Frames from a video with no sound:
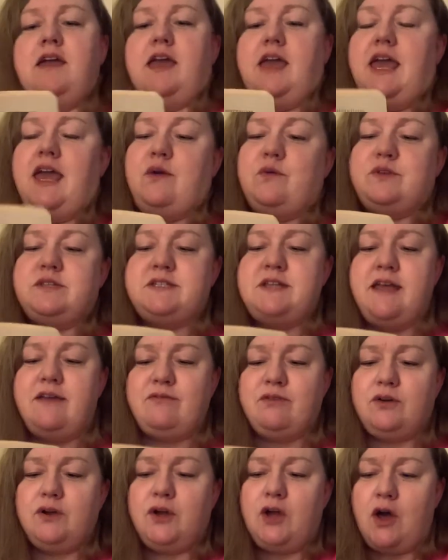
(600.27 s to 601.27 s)
It was
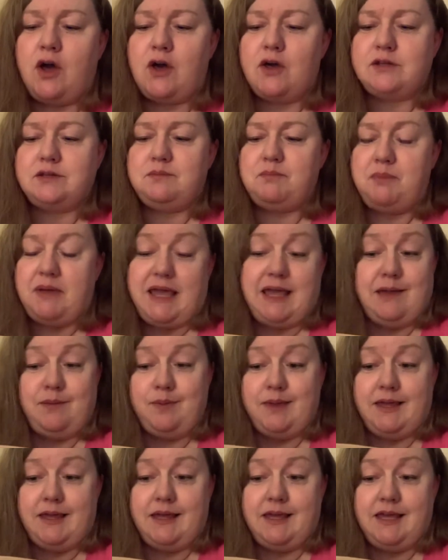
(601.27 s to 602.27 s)
never called
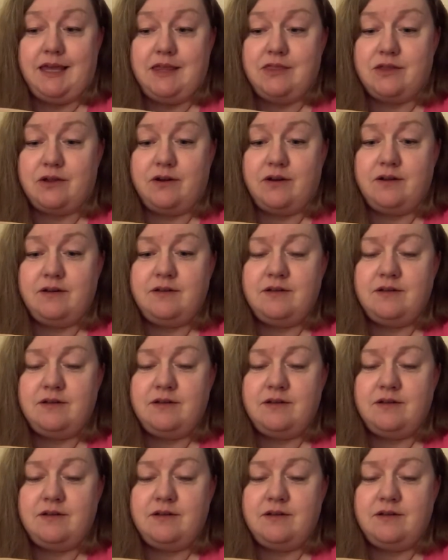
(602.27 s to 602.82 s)
baby either.